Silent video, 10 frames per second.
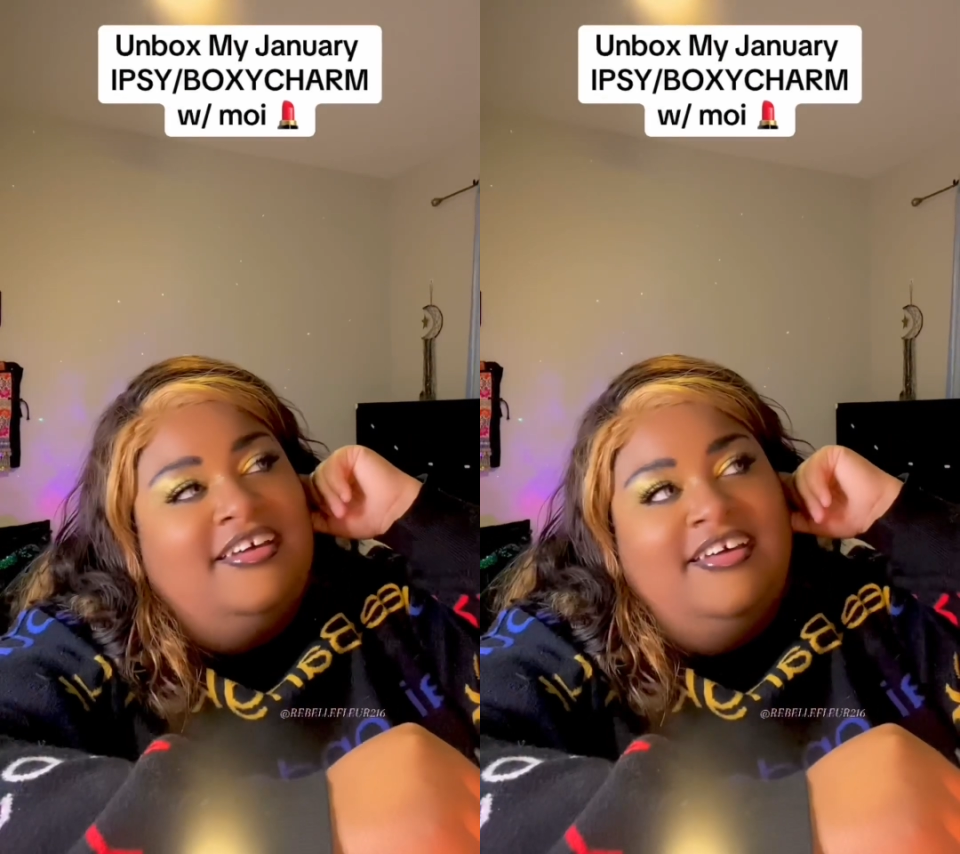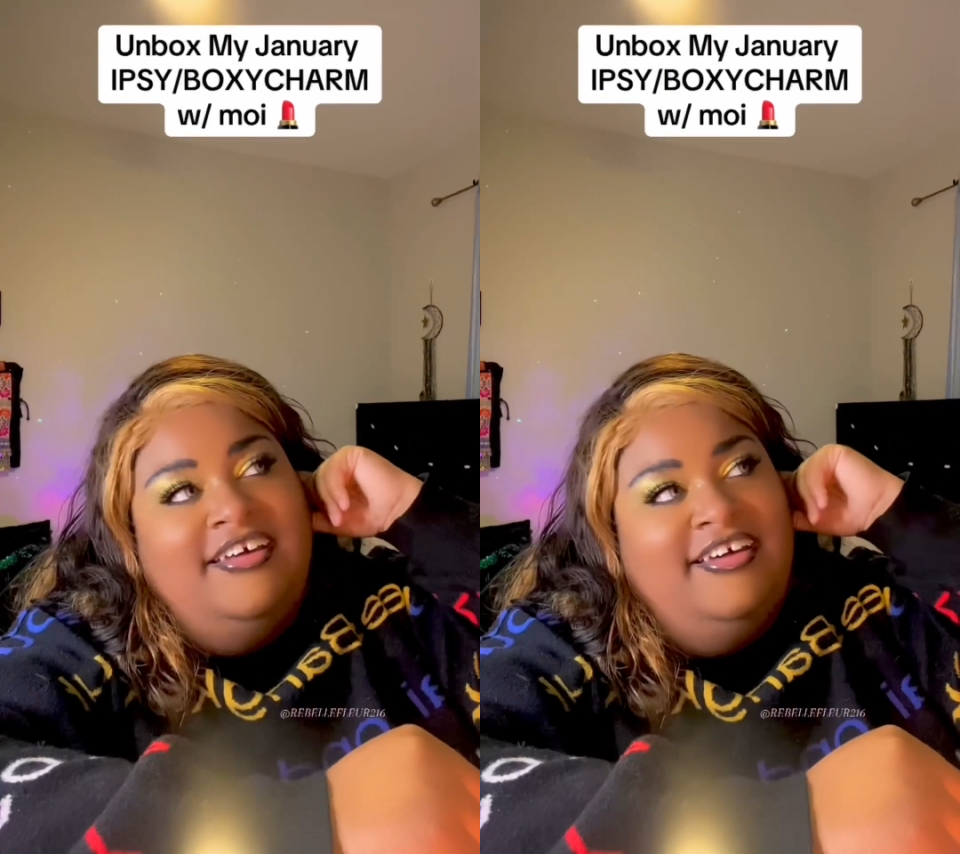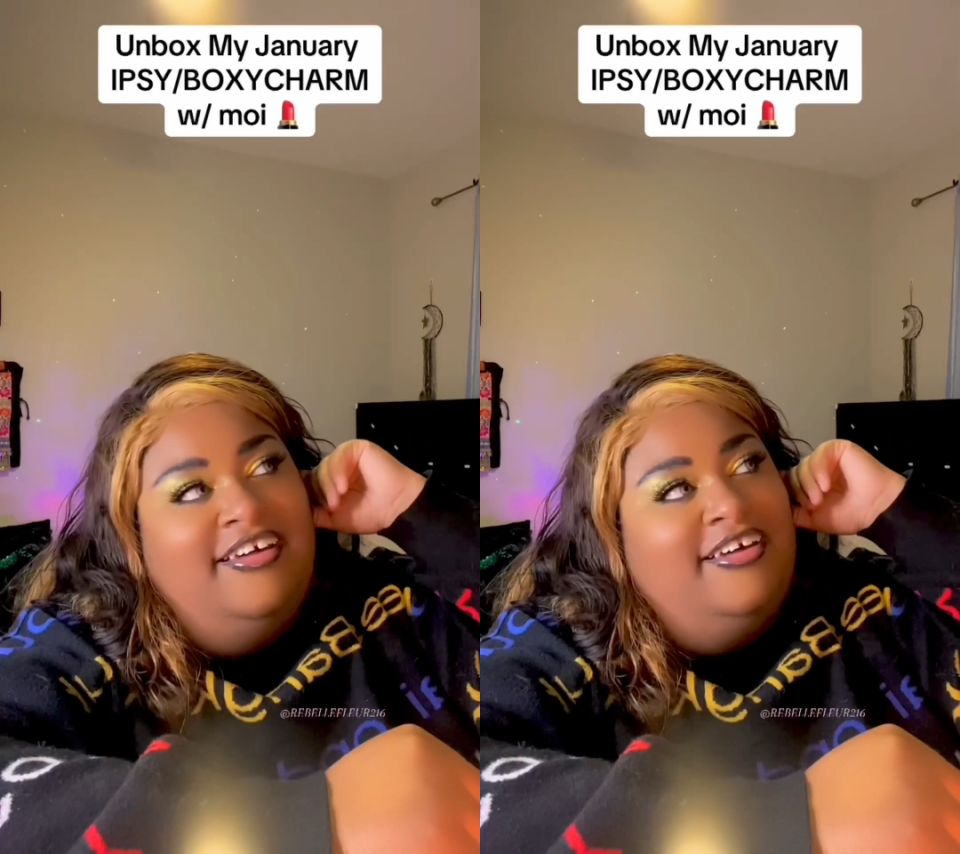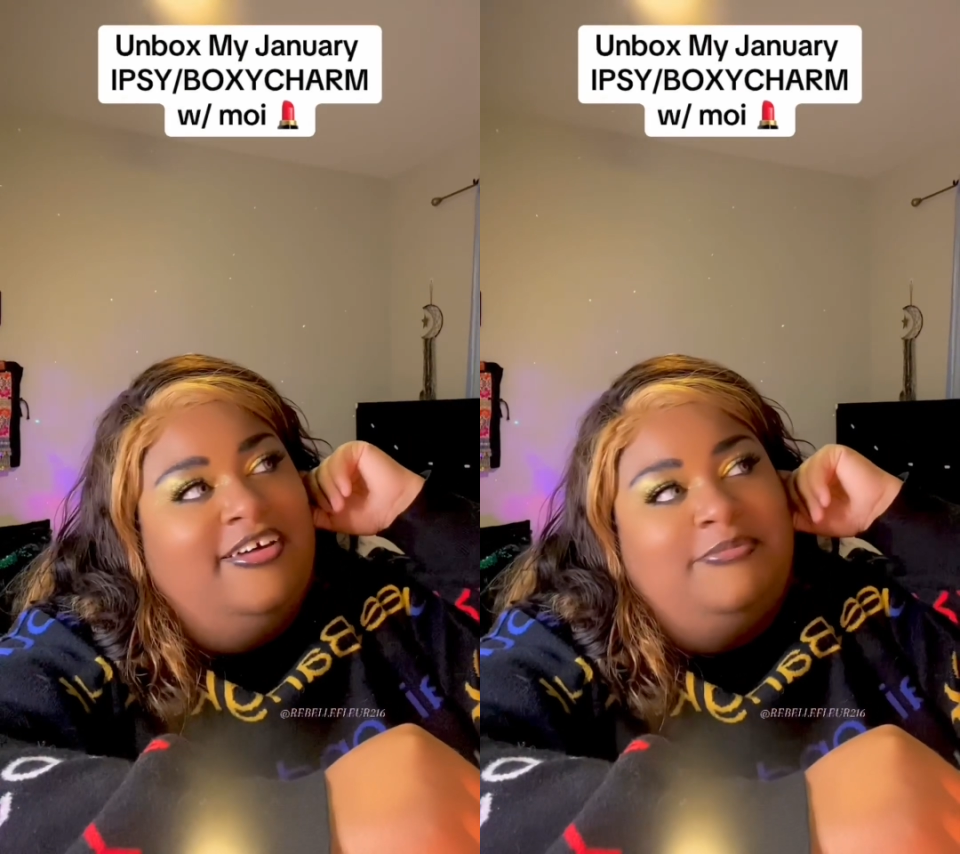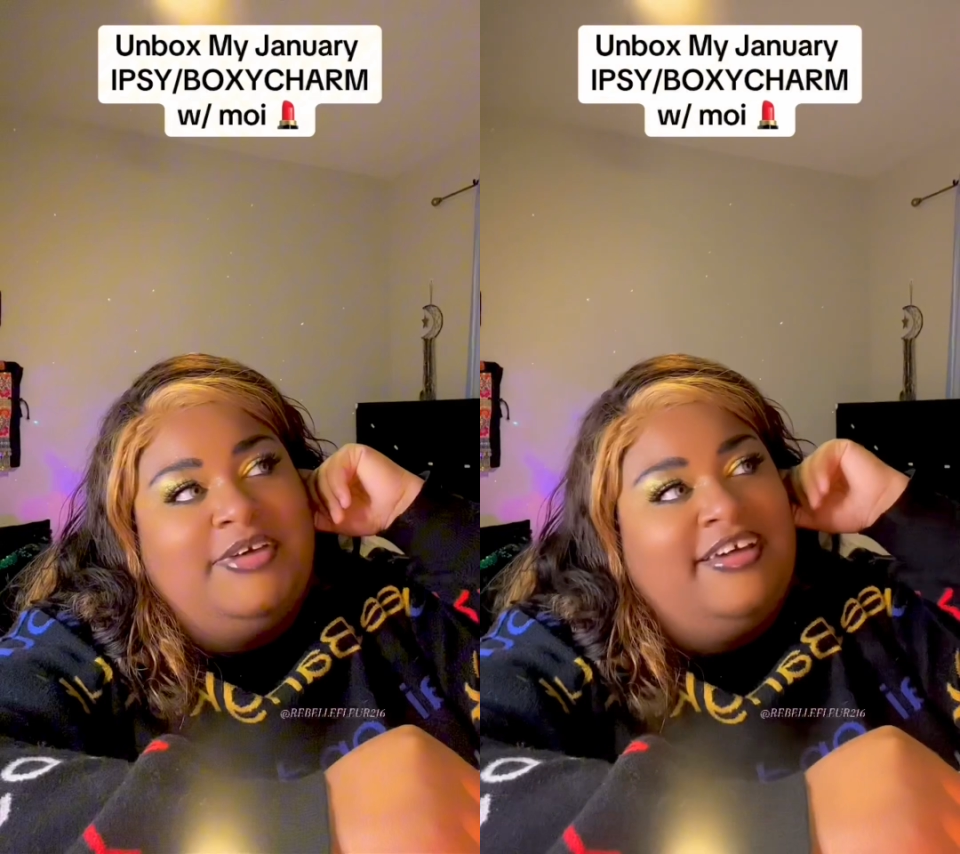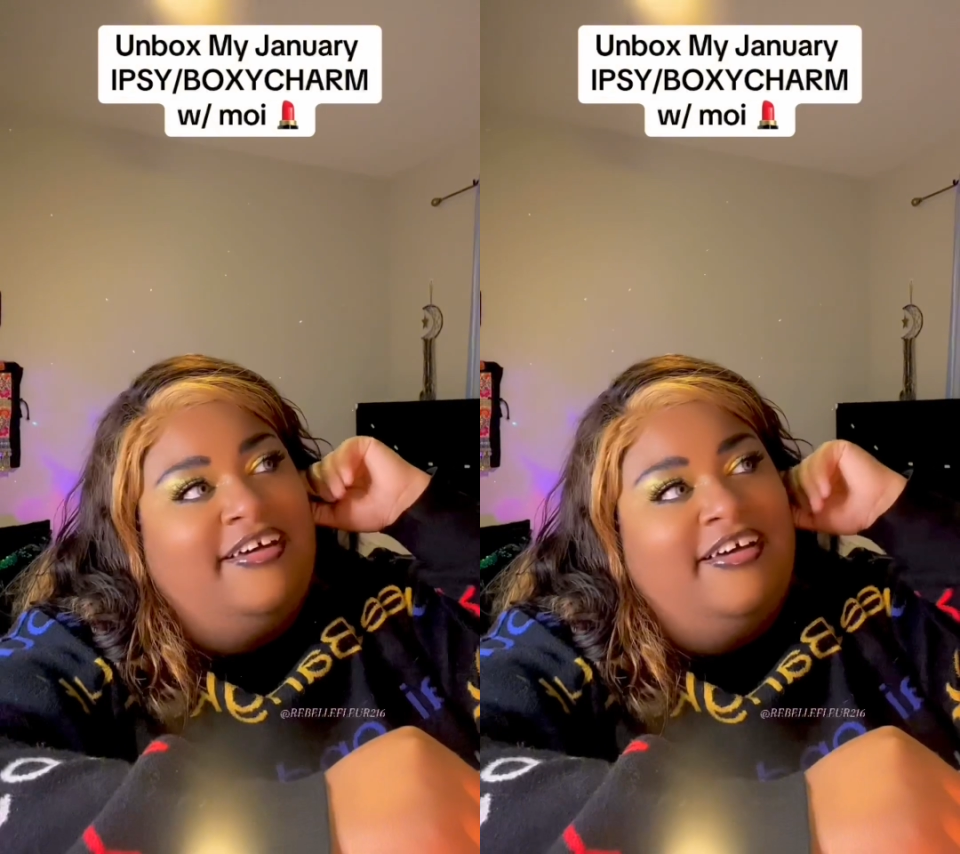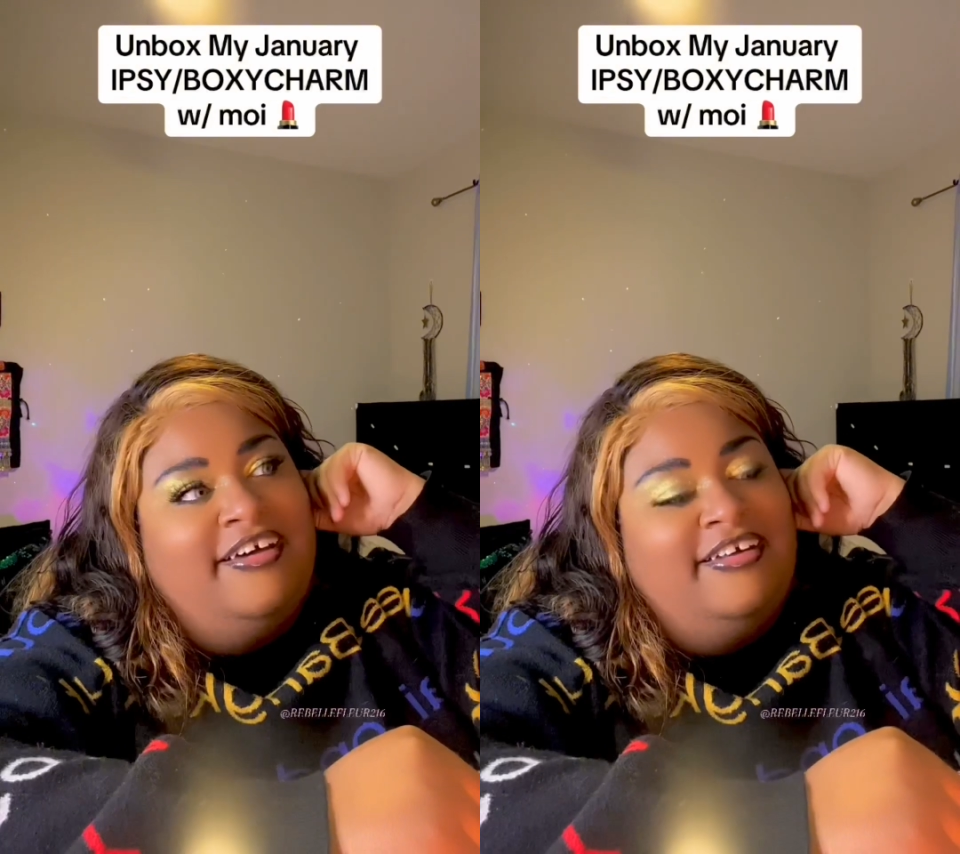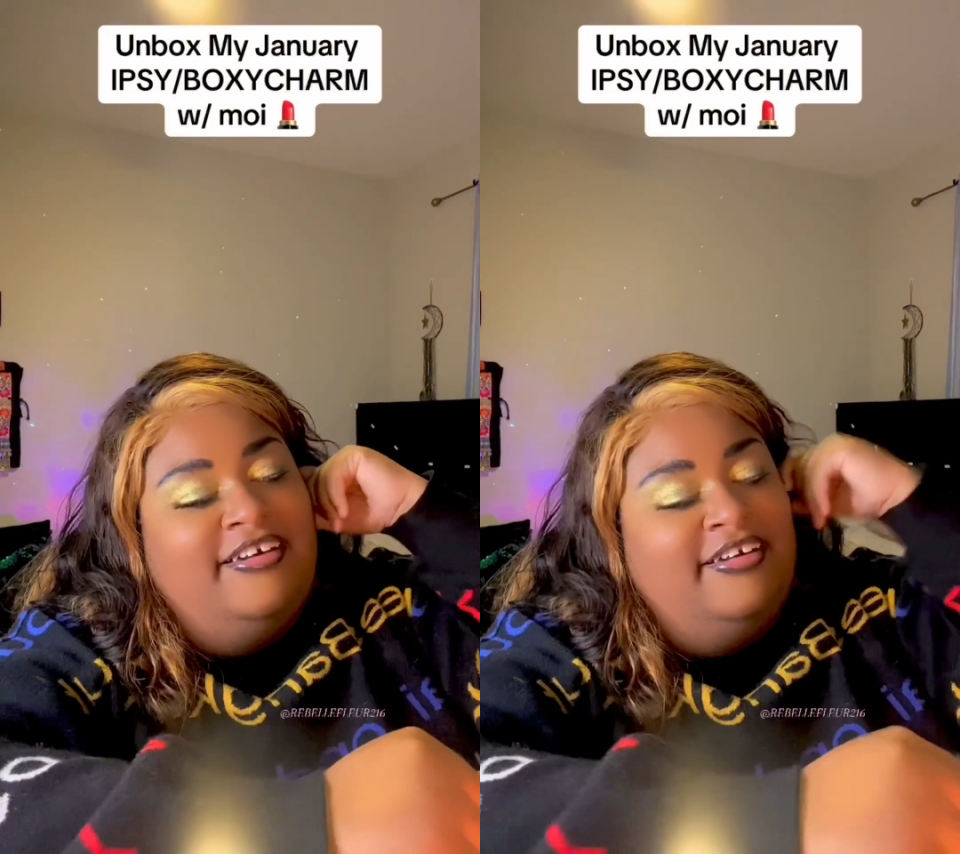oh my
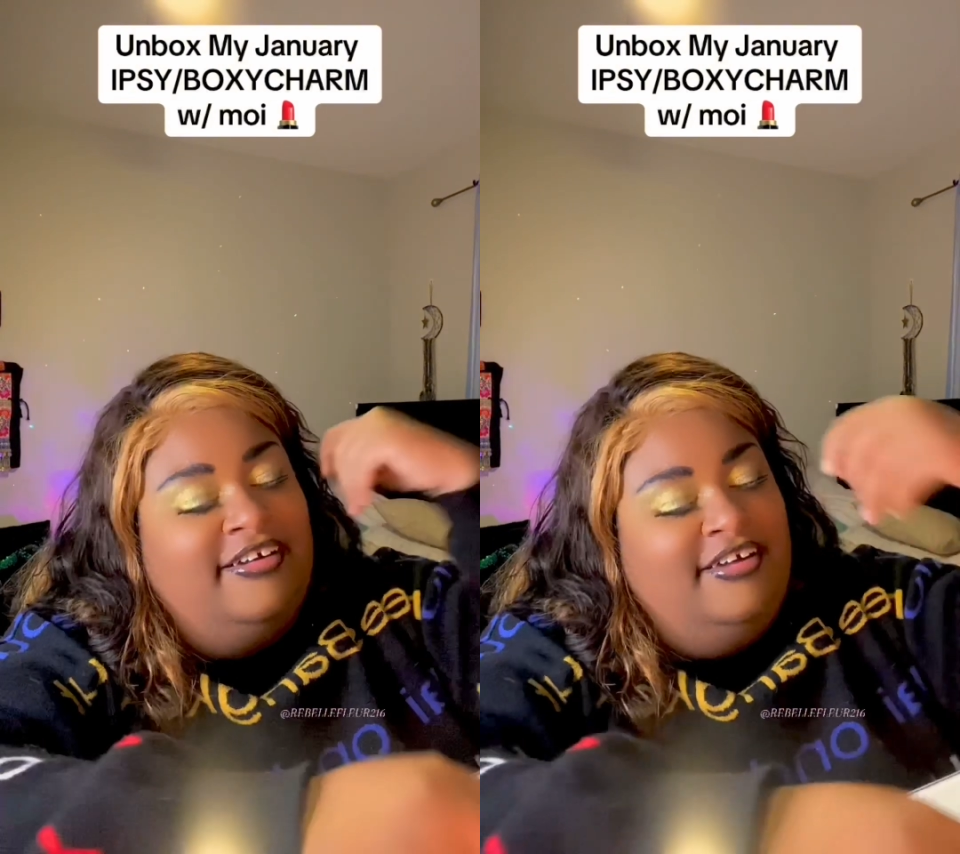God,